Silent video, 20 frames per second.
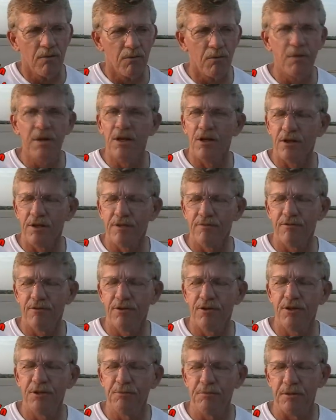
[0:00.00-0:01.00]
we went looking
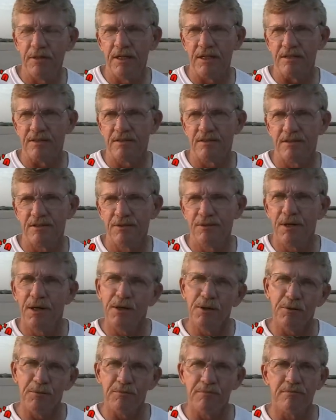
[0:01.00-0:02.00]
for a new place, a new
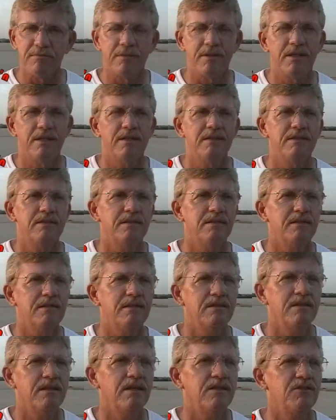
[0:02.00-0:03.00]
home. And
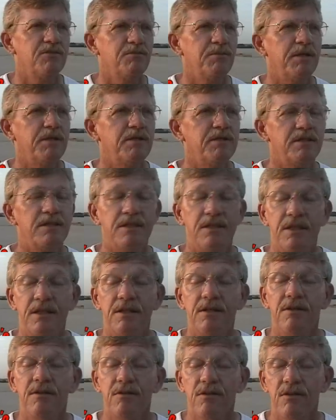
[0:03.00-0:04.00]
I spent a
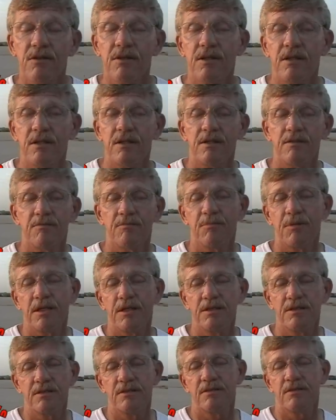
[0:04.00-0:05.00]
year looking at
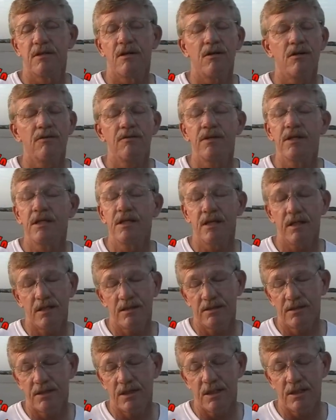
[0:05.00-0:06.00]
places all over the
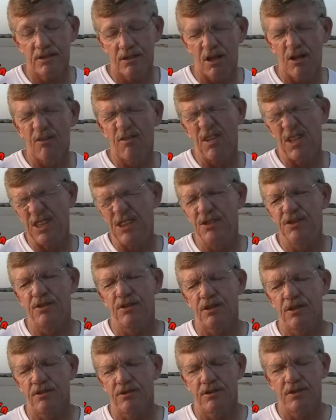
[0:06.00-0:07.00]
United States, all over the
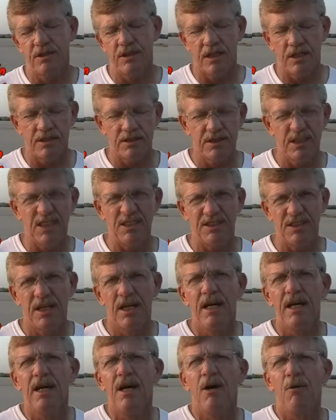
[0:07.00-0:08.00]
eastern coast of the United States.
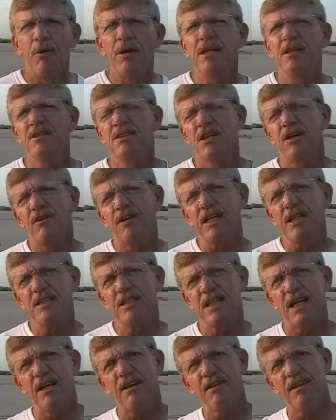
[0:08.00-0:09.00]
We consider
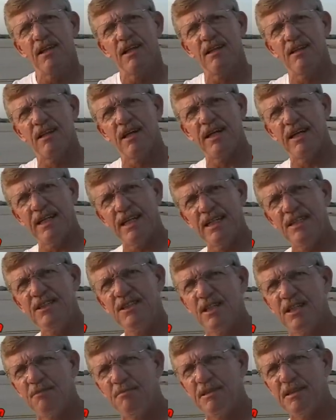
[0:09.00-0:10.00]
east anything like
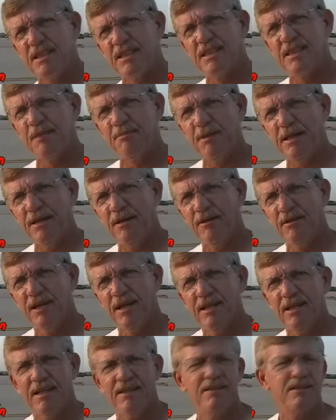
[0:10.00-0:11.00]
east of the Mississippi,
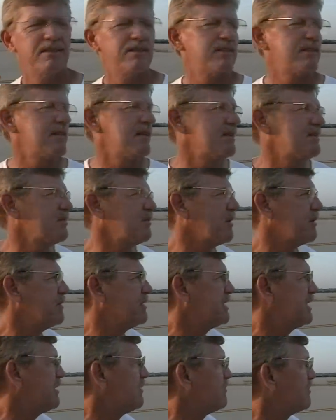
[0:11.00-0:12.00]
okay? That's the way
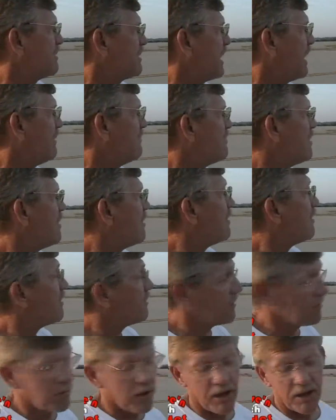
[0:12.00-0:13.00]
we dealt with that.
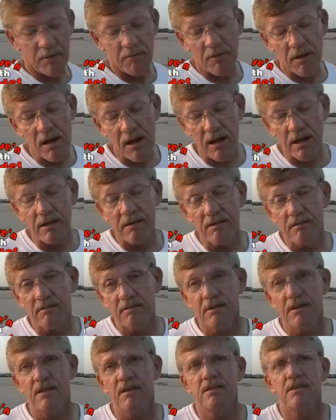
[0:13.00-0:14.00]
The bottom line
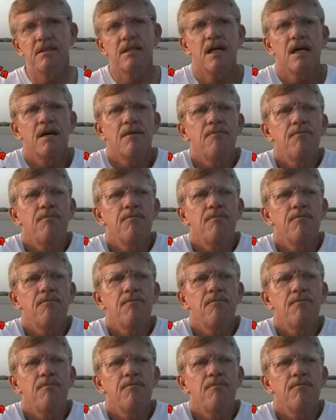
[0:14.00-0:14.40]
is